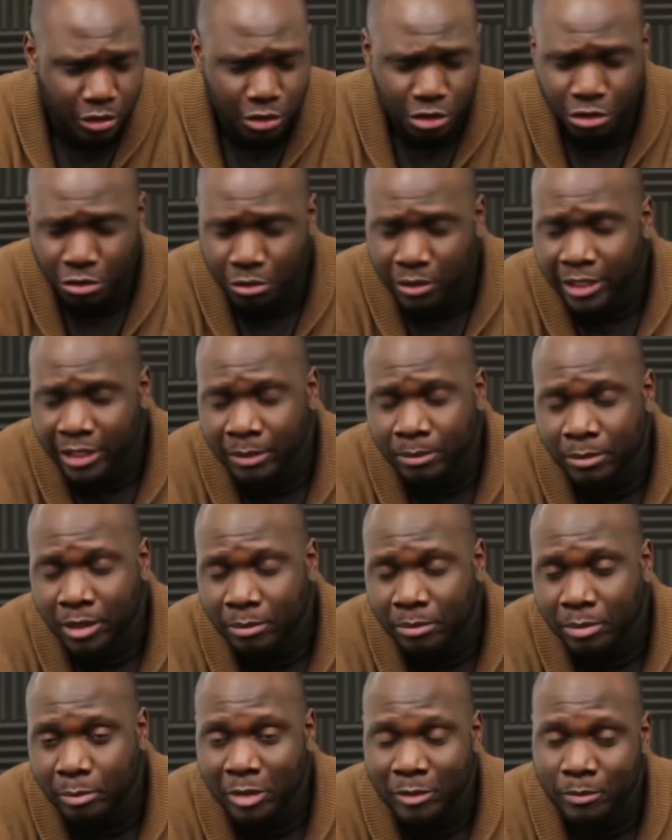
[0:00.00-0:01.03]
Truly
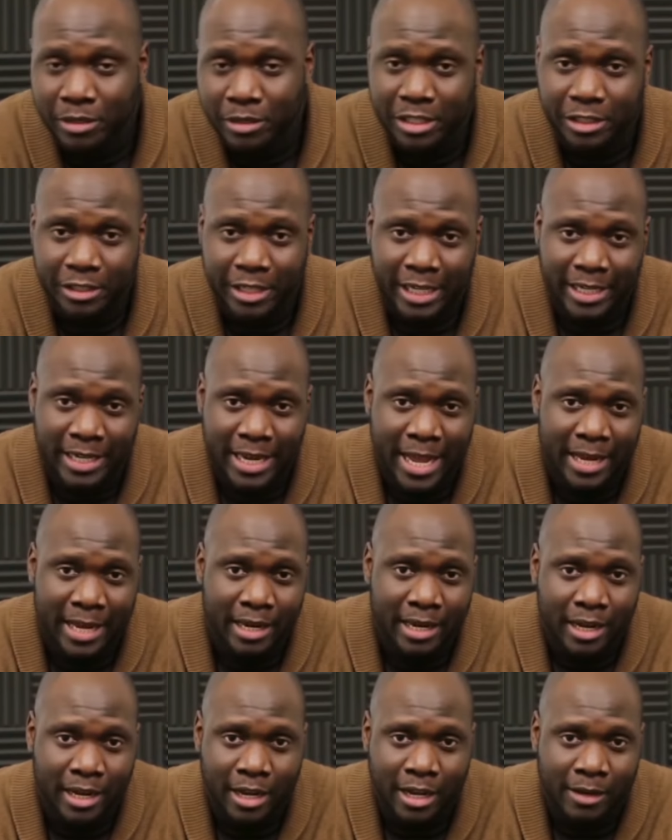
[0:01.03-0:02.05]
appreciate that.